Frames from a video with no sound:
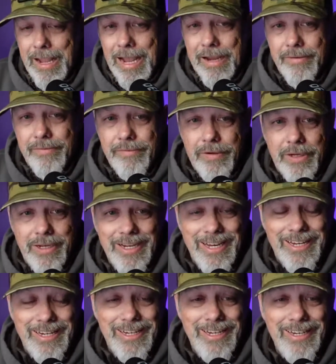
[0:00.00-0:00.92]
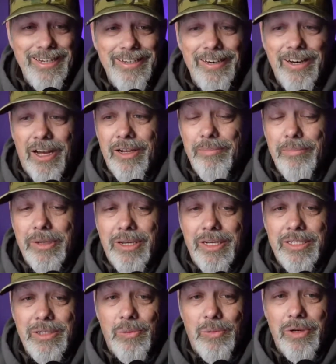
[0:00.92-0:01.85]
I've ended it, not
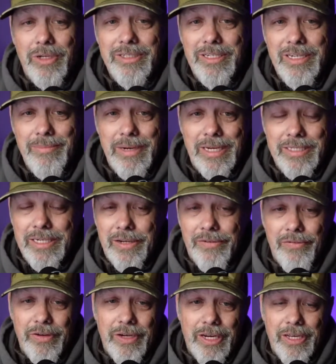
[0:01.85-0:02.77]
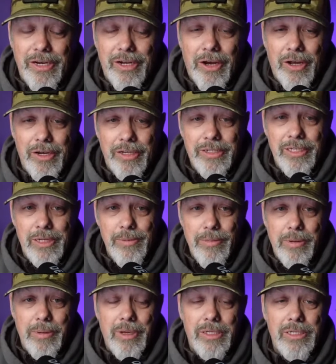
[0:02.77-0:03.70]
because I want to see myself again, honestly,
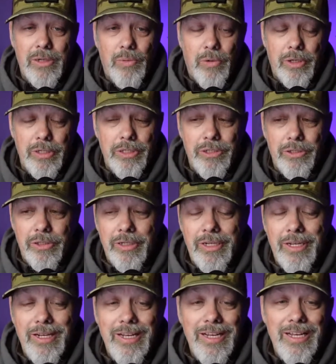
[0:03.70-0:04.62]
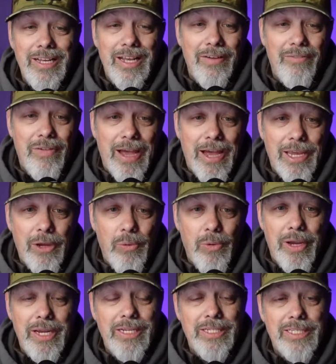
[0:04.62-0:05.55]
but because I want to
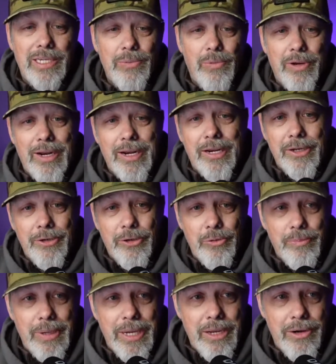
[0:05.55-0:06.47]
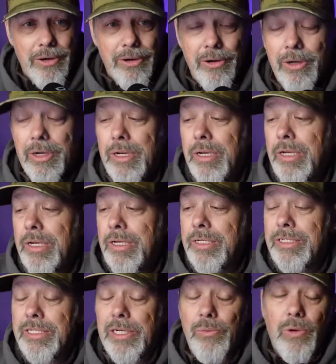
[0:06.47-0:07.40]
evaluate, see what I could do better,
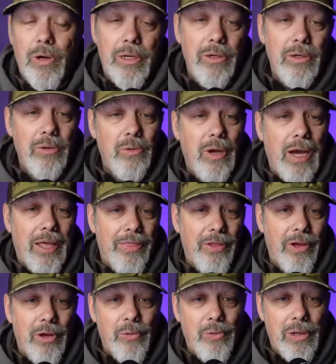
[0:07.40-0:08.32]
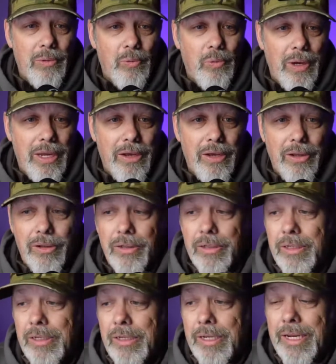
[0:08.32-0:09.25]
see what I thought went
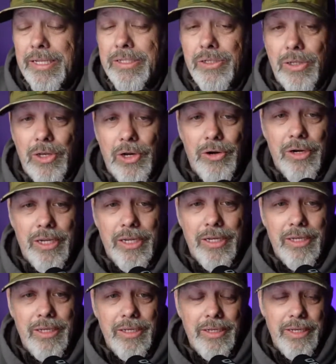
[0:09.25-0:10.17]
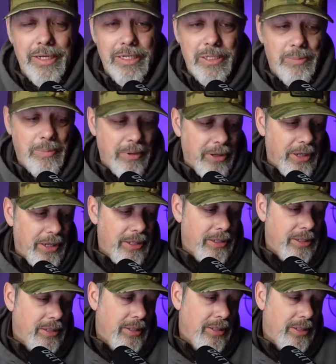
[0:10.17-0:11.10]
well. It's a learning
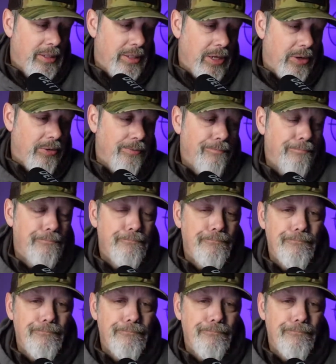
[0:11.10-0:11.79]
experience. So